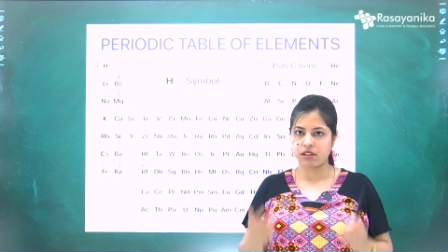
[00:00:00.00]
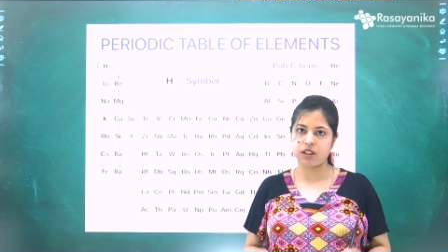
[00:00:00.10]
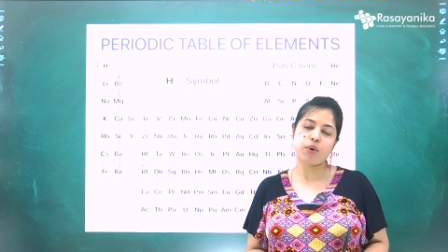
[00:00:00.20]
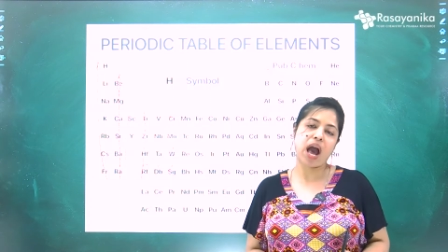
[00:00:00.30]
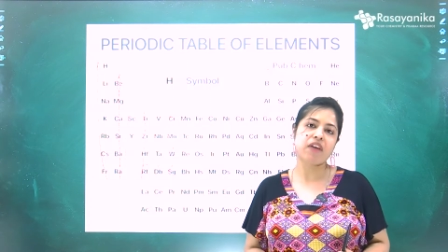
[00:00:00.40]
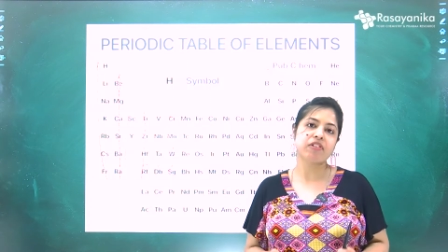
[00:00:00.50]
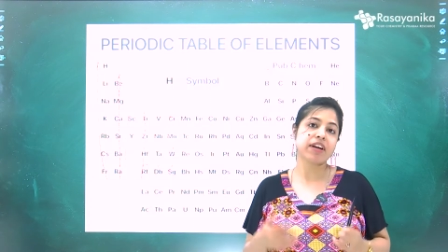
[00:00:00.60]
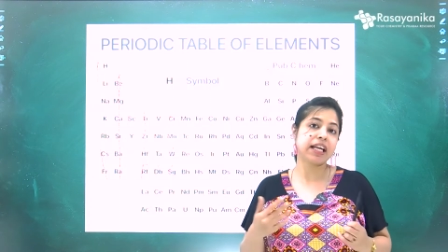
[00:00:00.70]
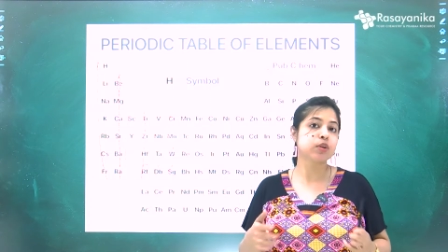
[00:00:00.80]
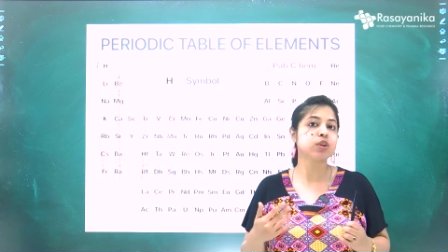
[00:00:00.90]
you have a
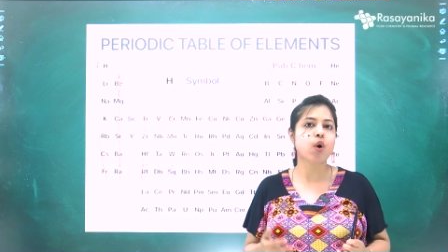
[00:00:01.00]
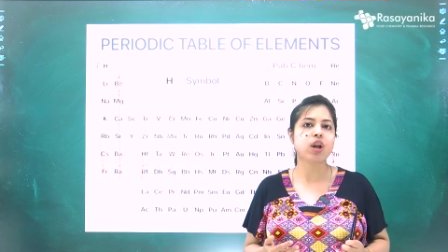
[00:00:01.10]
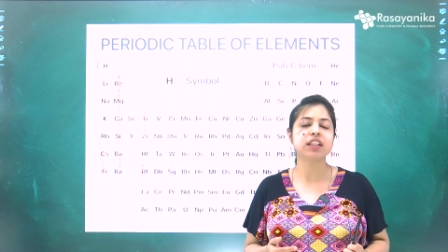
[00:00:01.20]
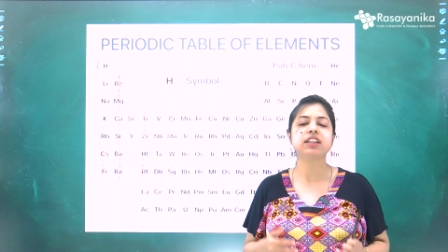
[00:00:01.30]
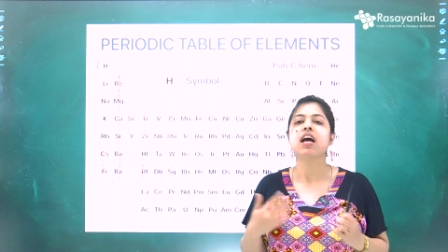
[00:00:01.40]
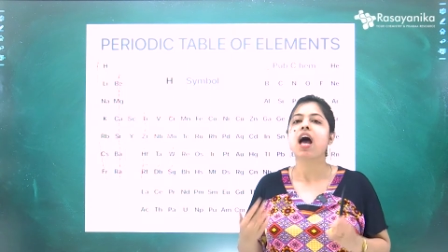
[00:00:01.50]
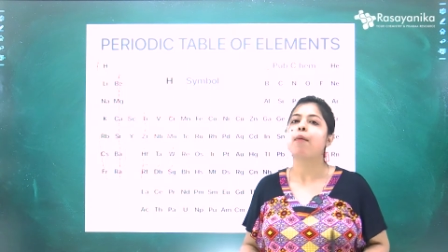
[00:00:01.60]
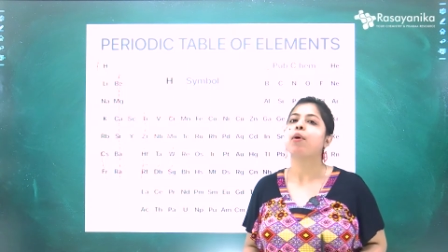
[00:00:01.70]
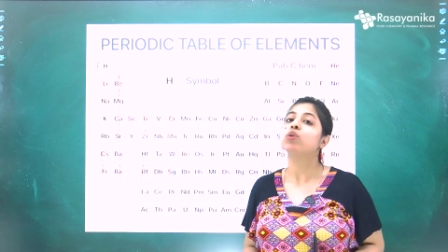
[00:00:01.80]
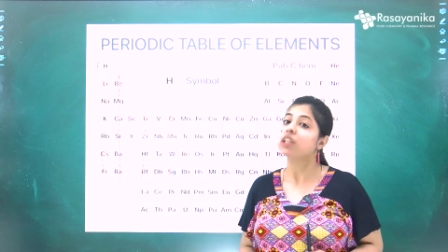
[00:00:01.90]
very good knowledge
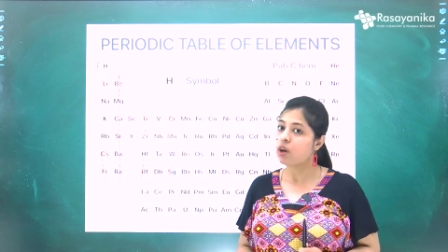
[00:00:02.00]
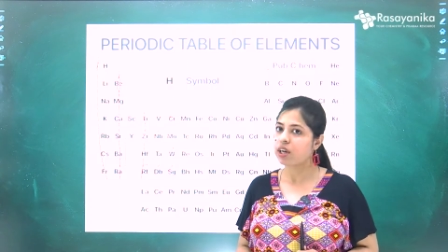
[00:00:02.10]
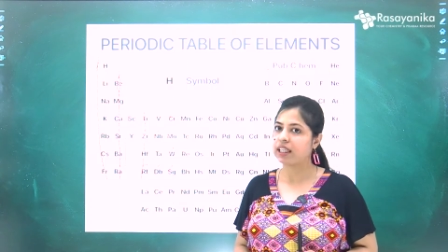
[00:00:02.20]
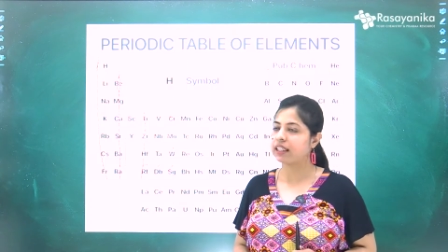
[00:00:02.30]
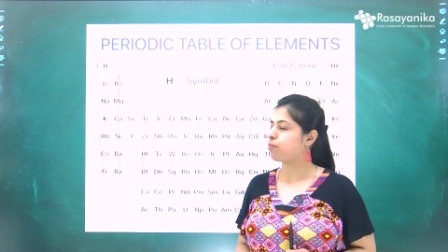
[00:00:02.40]
about inorganic